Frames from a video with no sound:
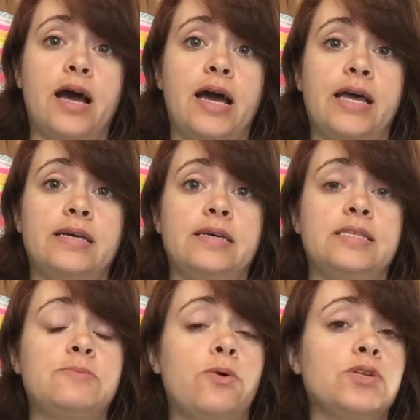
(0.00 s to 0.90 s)
I
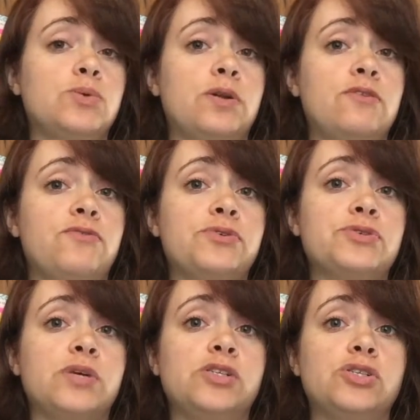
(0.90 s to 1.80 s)
had spoken to one of the
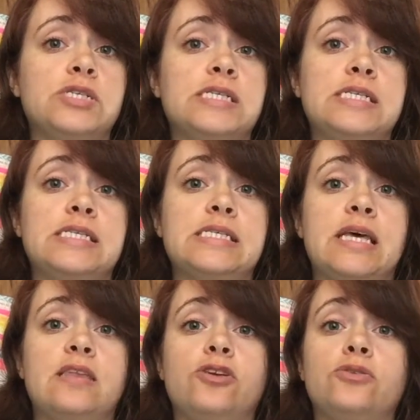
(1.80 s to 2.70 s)
forest rangers and he
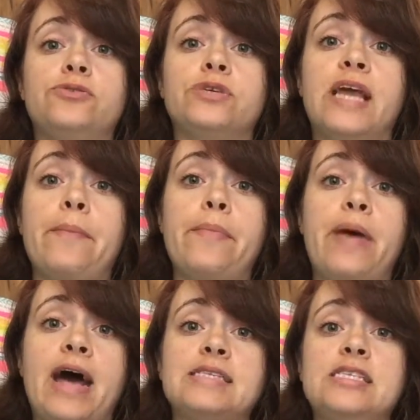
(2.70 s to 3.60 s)
said that your little camp
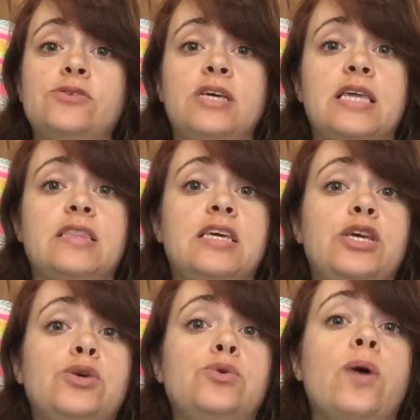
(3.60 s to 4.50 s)
pass that you get that
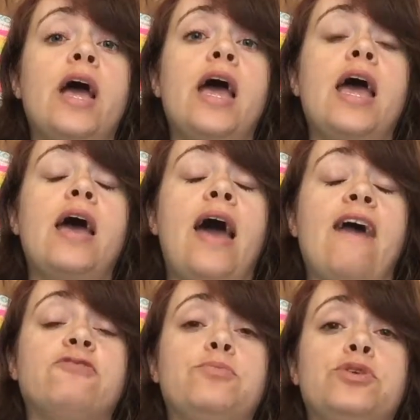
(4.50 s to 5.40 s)
you
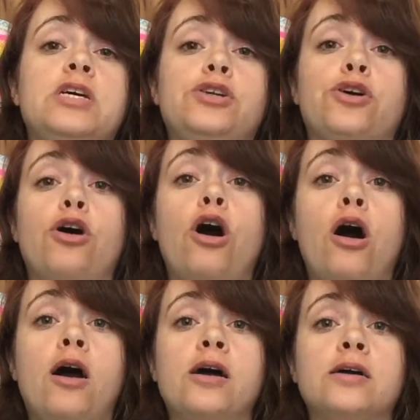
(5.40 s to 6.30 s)
have to put in your
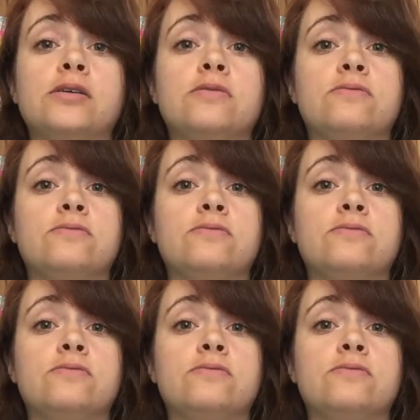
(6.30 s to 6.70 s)
car,